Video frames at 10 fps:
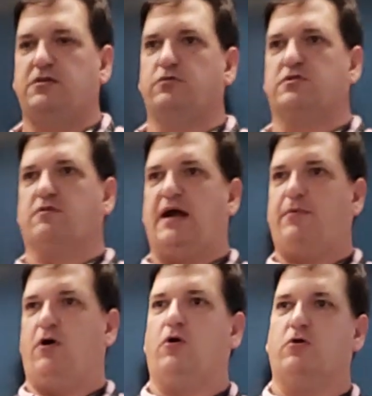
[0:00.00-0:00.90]
you would
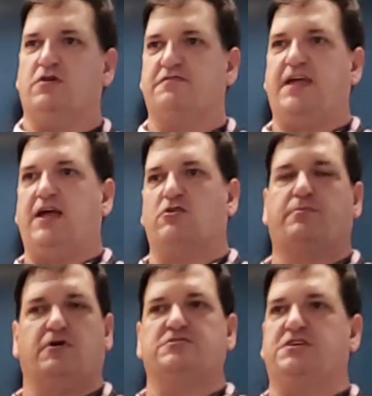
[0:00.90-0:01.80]
grab a hold of the
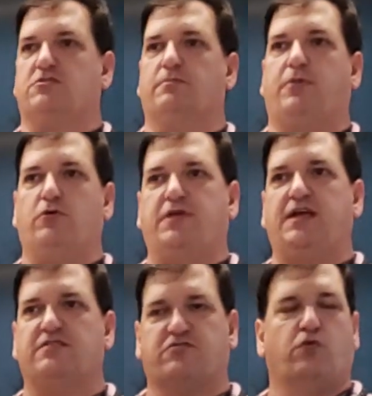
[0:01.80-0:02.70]
handlebars, either both
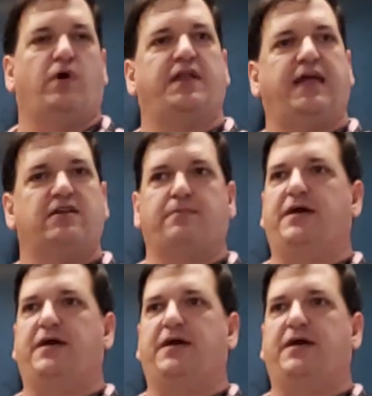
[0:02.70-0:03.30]
hands or one hand,